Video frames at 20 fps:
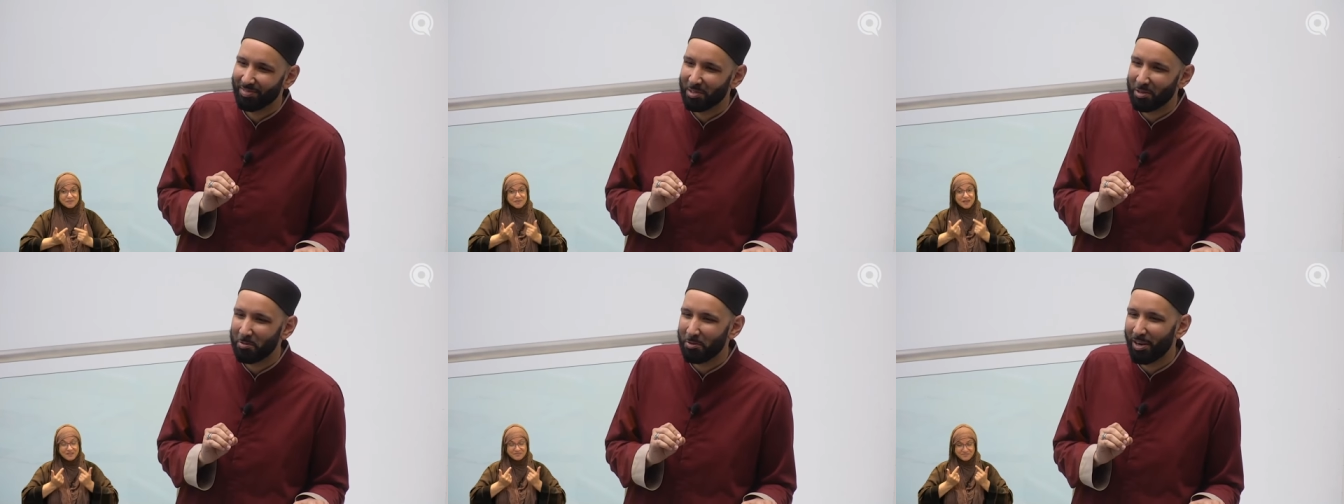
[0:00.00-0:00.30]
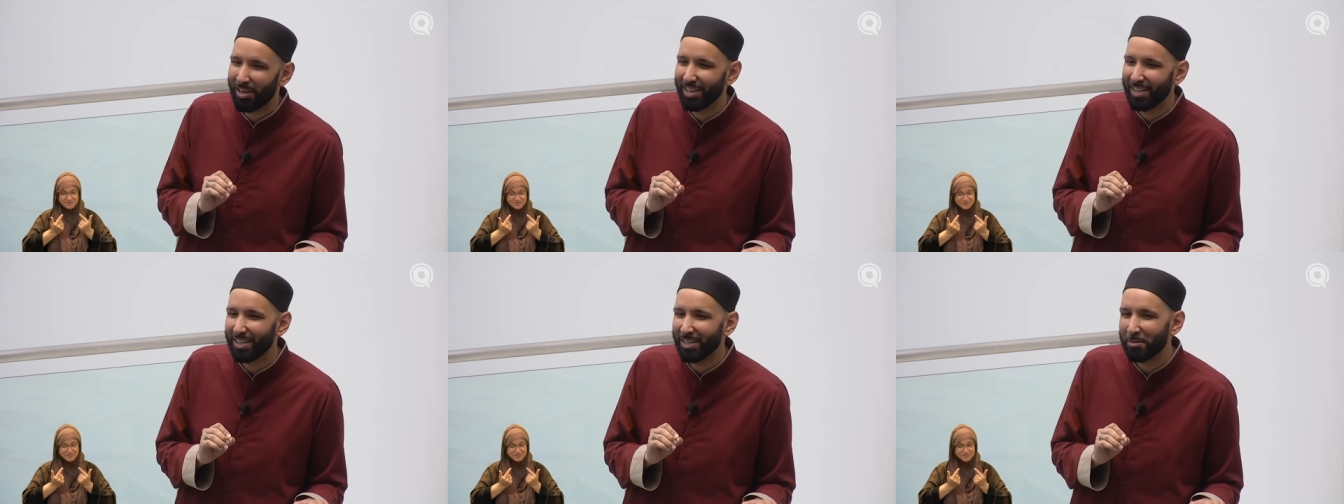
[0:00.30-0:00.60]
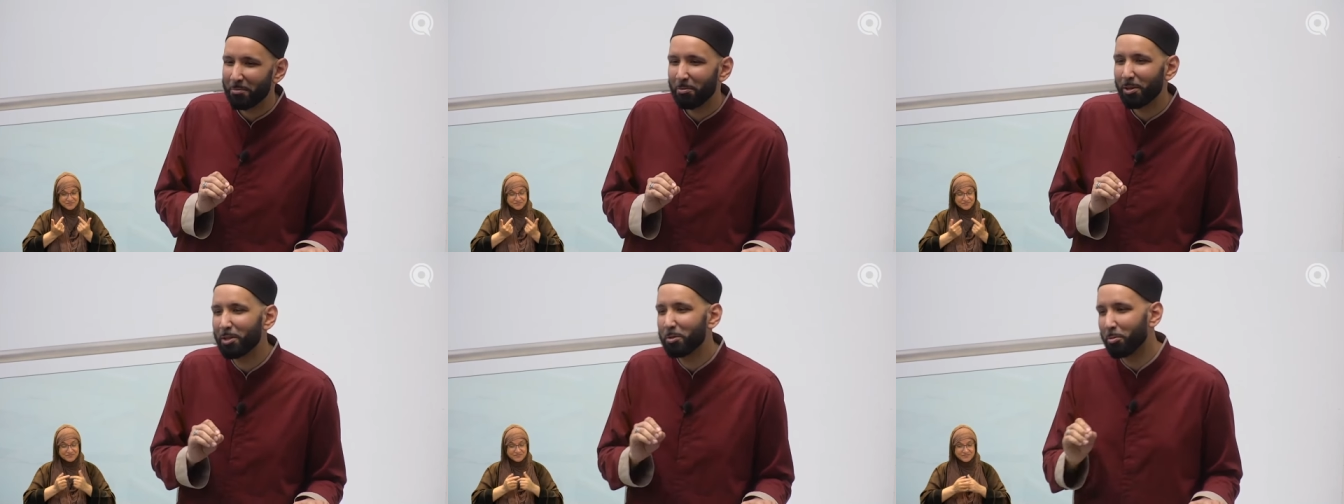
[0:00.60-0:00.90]
right?
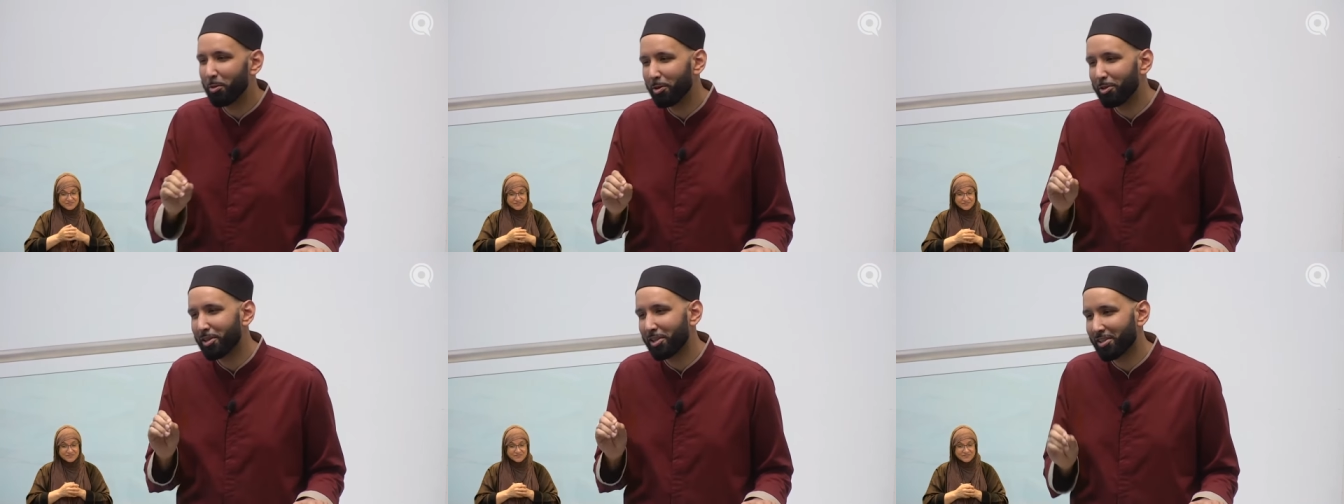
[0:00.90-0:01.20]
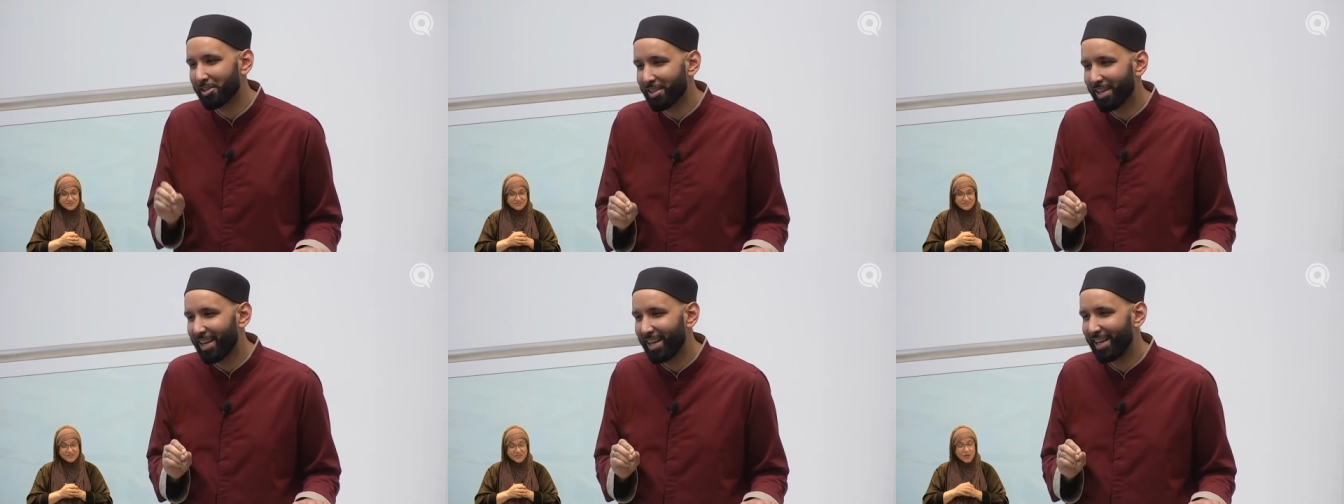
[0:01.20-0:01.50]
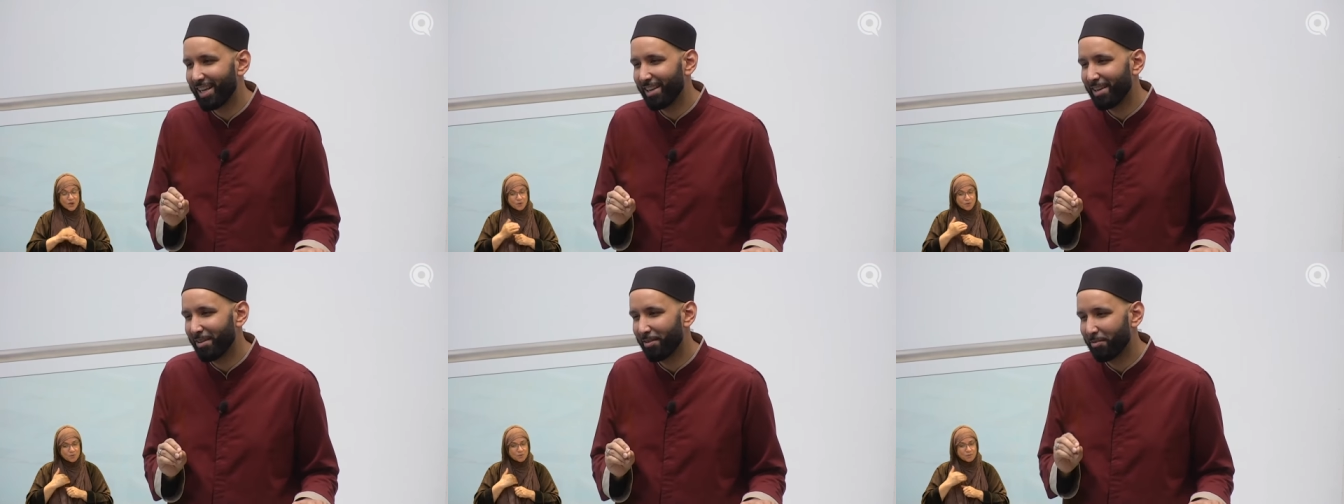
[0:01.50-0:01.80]
Which we'll just
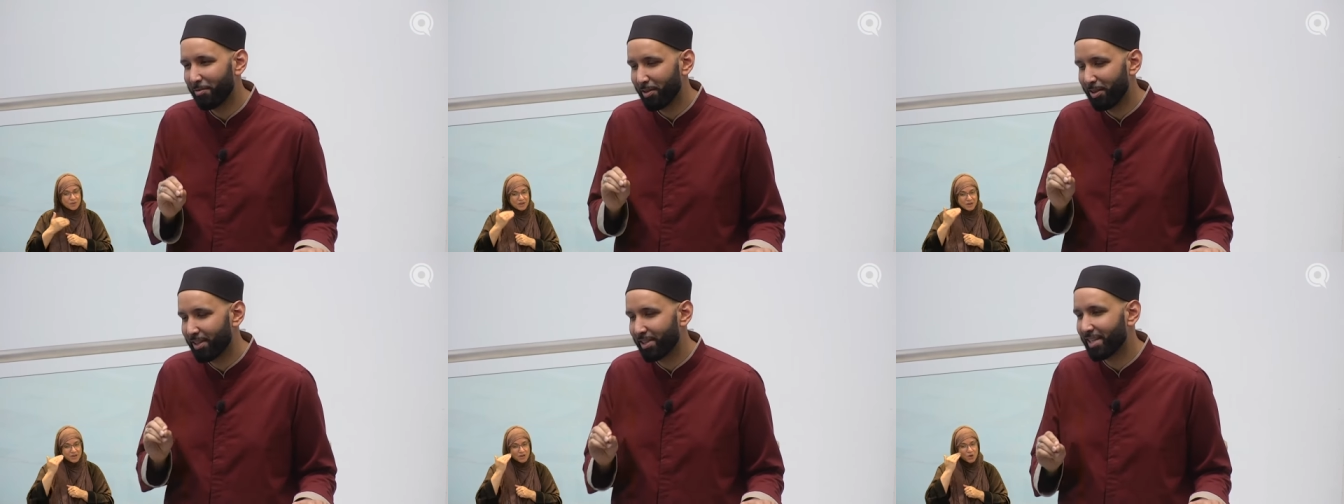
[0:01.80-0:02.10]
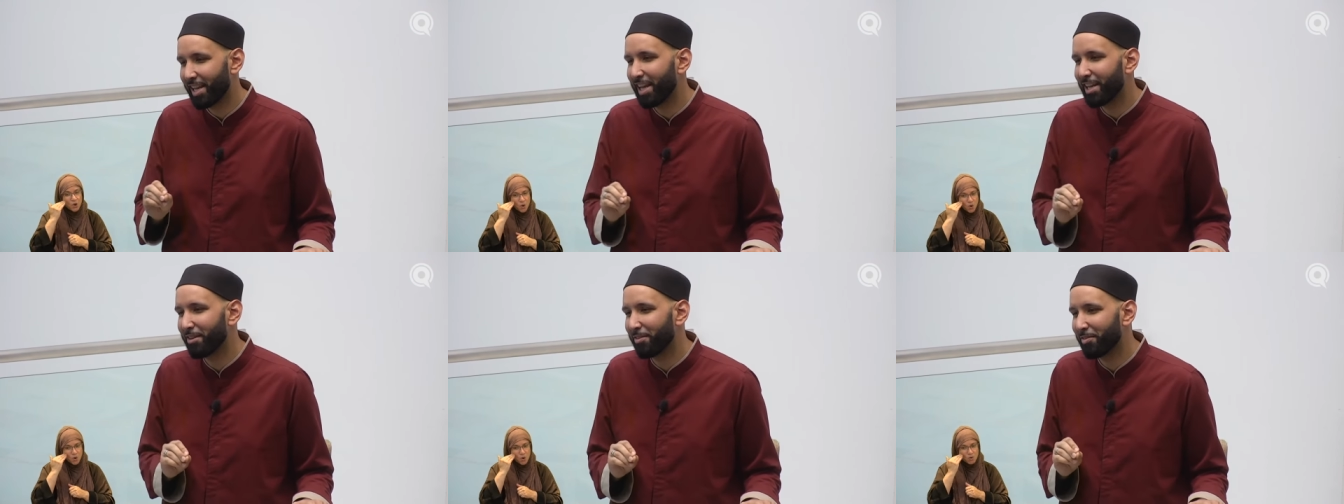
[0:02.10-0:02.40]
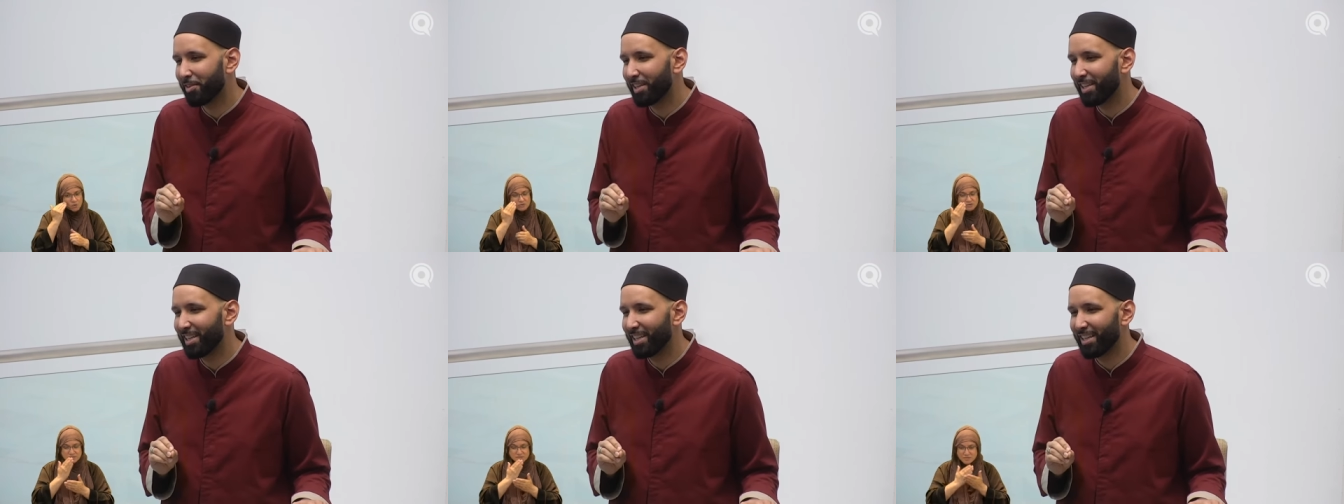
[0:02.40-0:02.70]
say, for the sake of
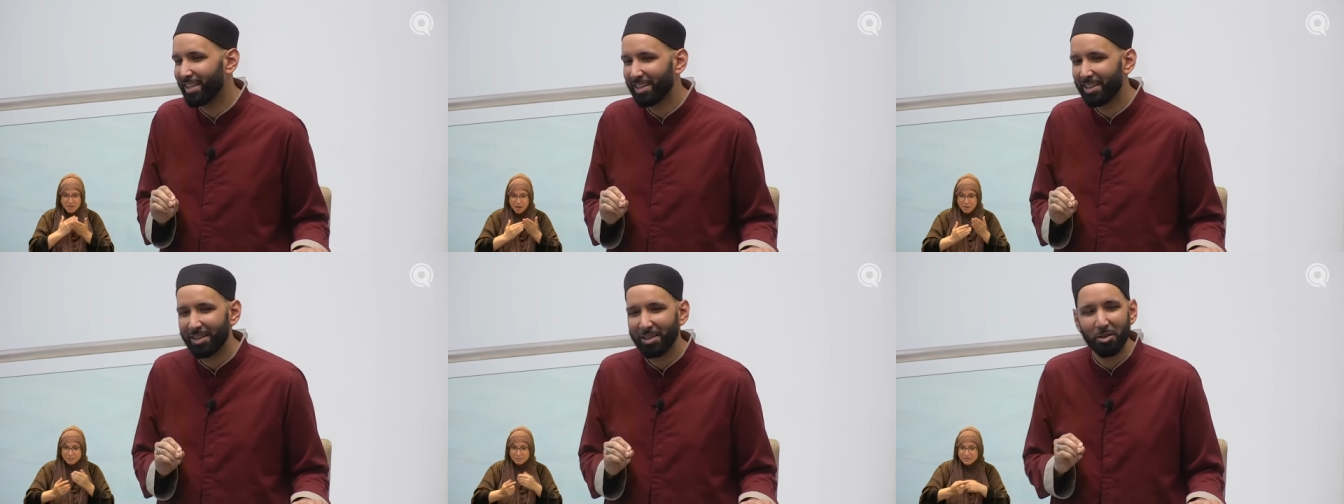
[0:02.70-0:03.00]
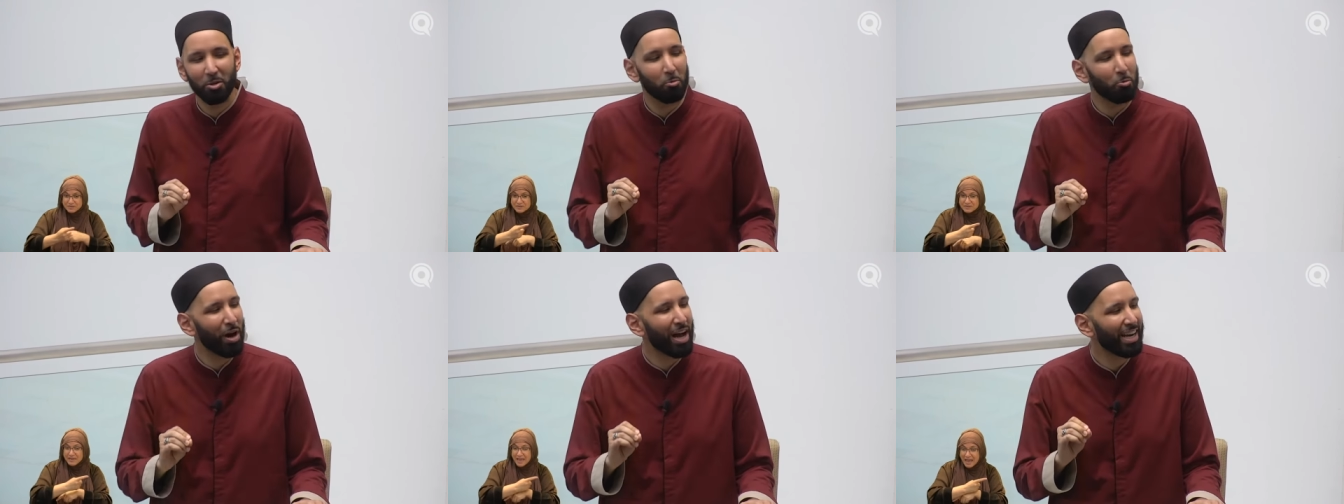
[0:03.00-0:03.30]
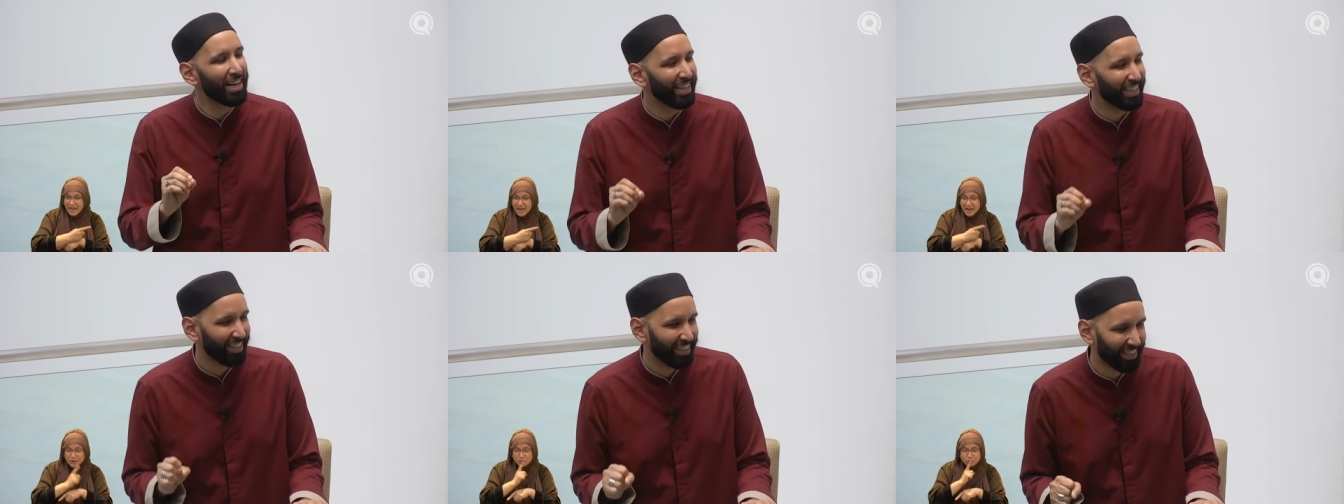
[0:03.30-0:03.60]
it, your
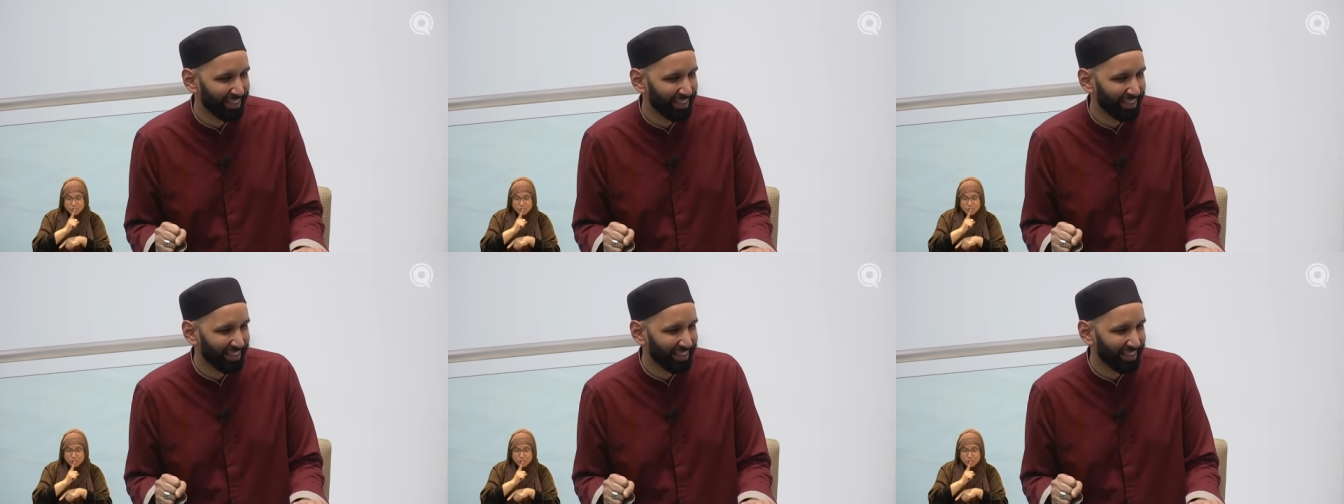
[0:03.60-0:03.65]
wedding.